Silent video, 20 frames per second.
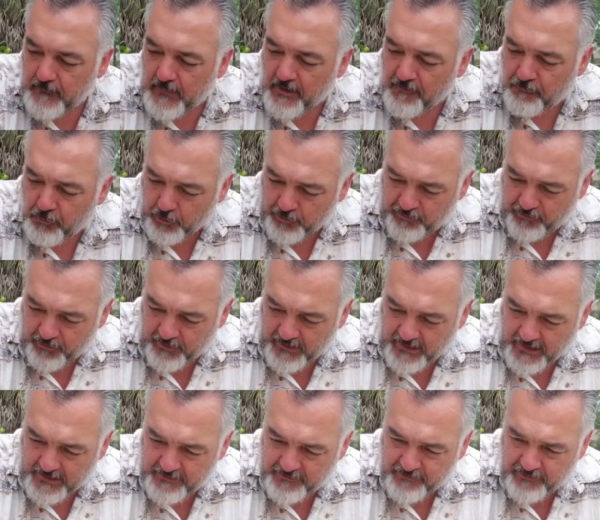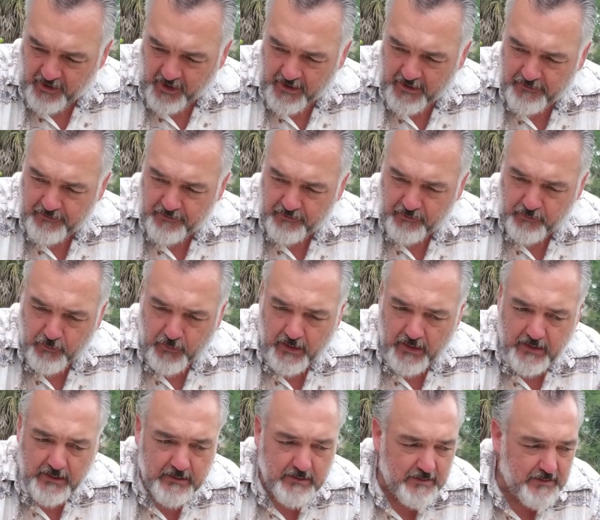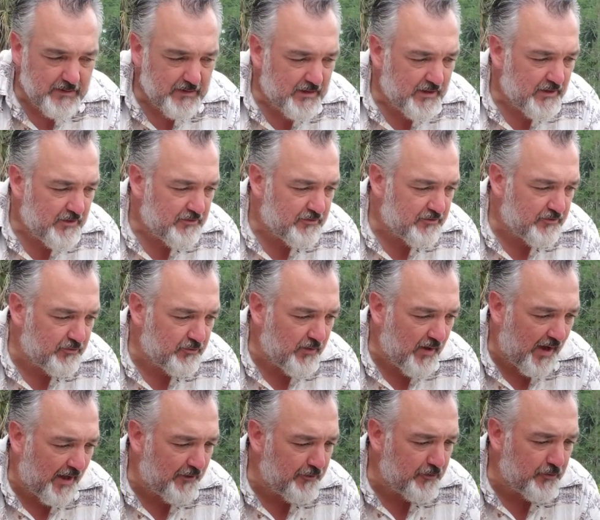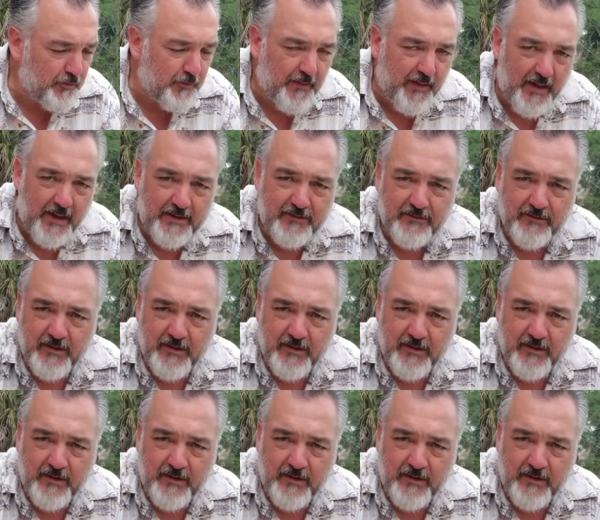Fortunately, I decided to not do that,